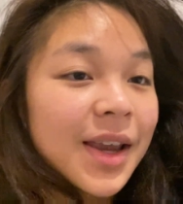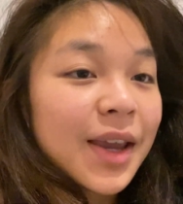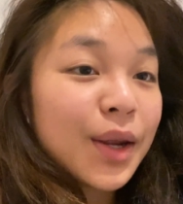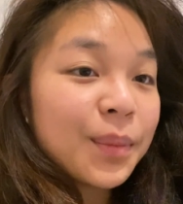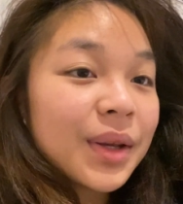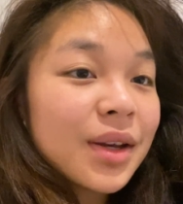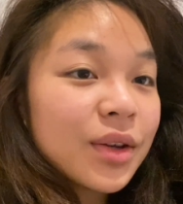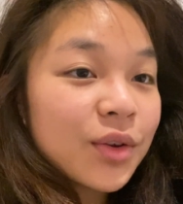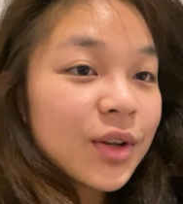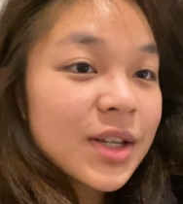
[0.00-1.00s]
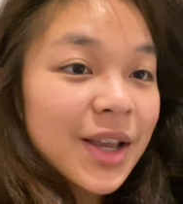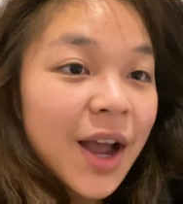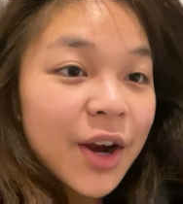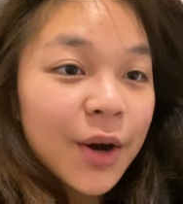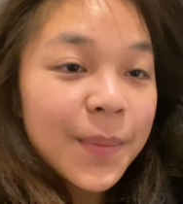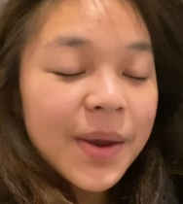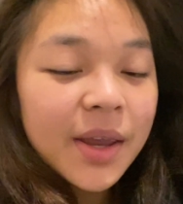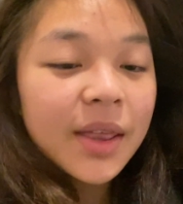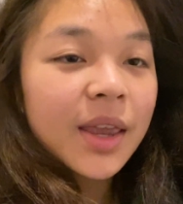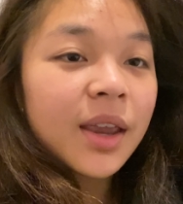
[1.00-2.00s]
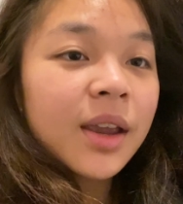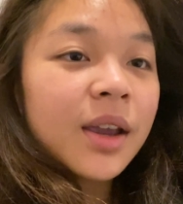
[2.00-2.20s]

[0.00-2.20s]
and I'm gonna do this IRP thing.